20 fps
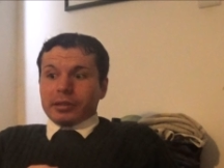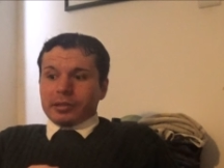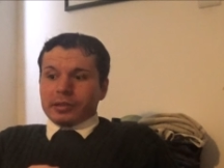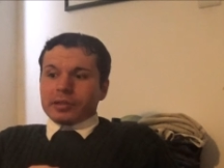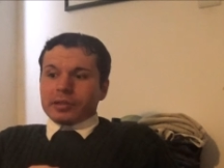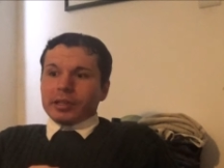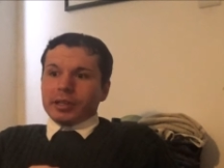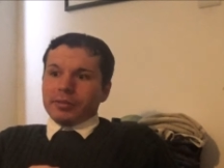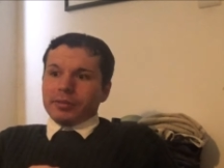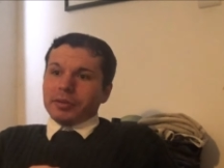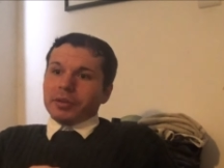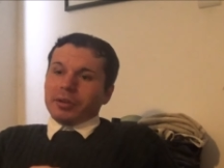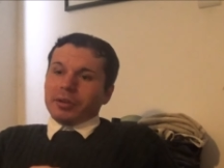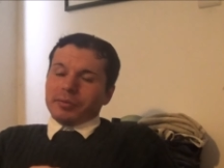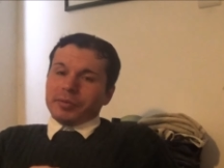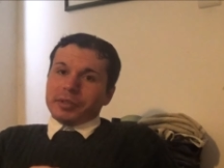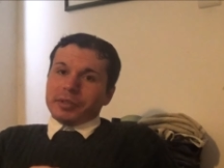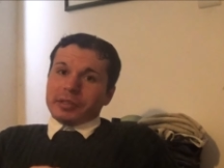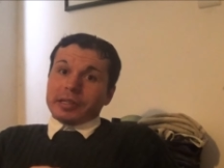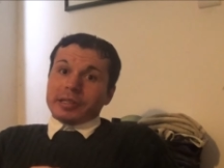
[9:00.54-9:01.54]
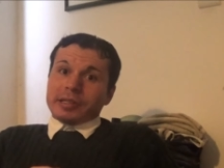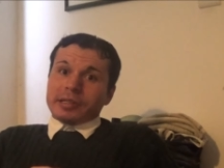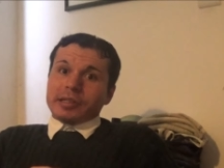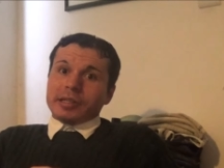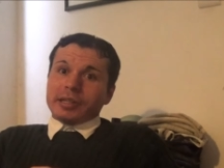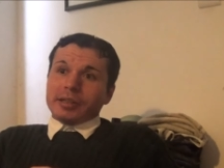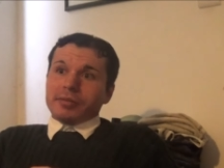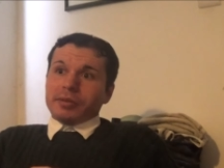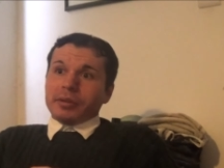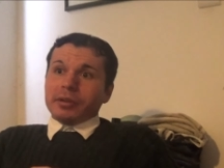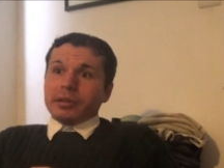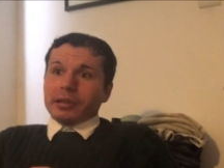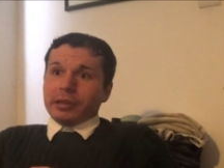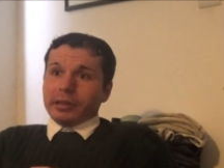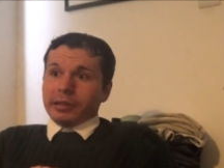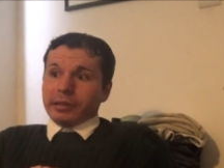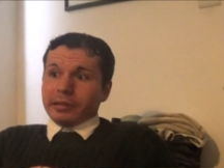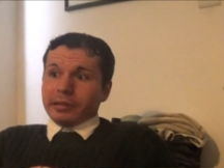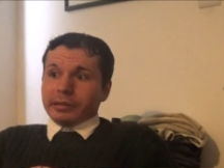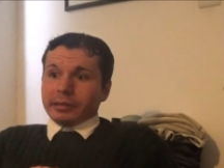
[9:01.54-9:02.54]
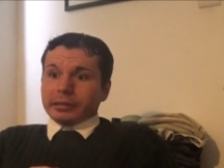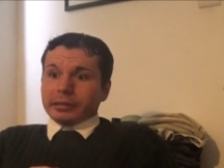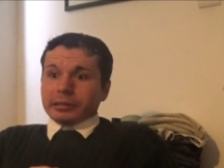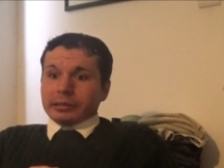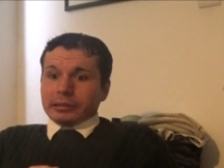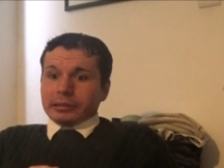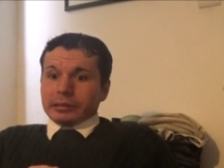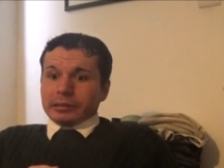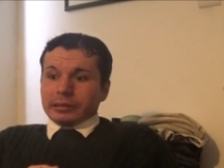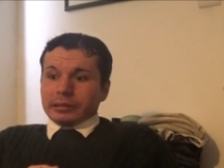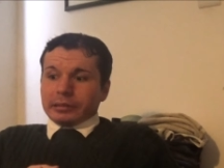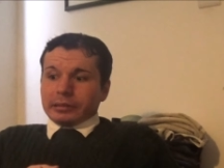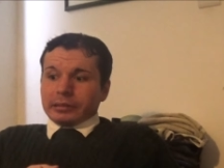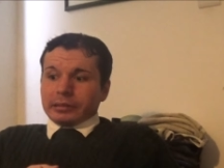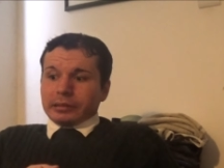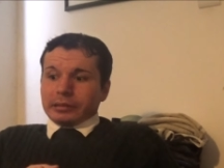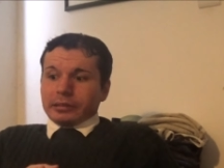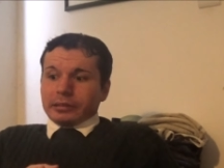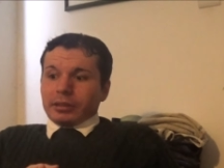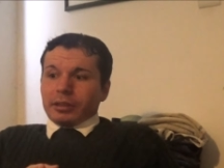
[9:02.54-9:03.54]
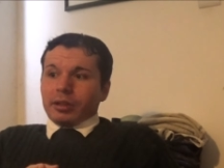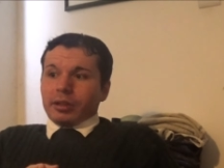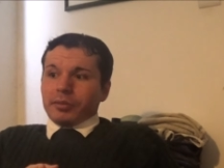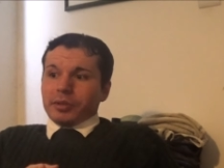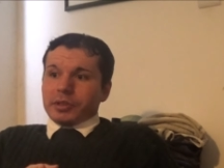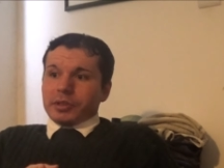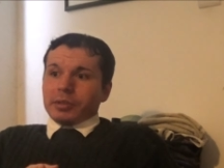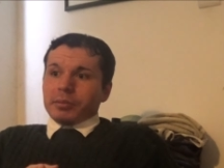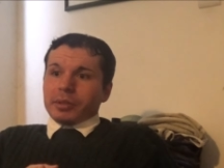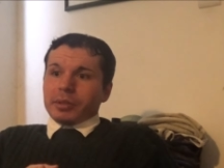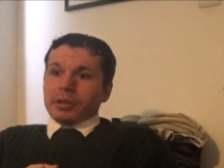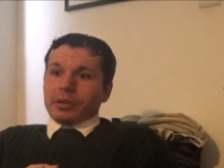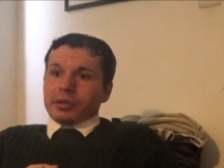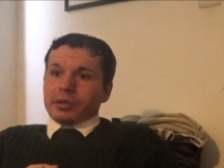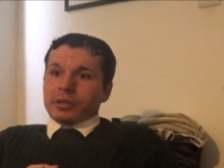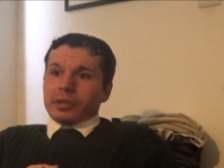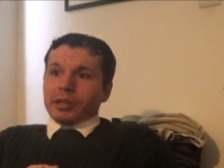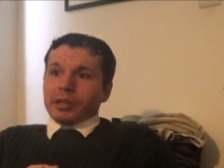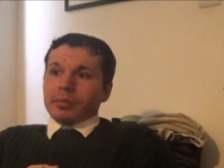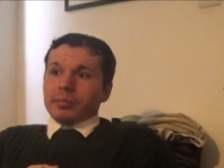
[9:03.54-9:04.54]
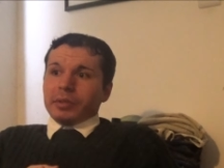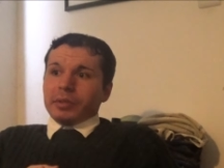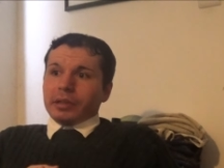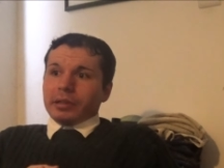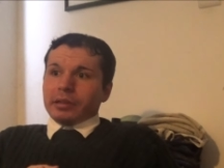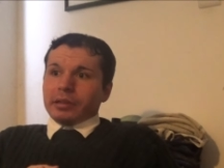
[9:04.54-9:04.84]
obviously Stephen, obviously we got him,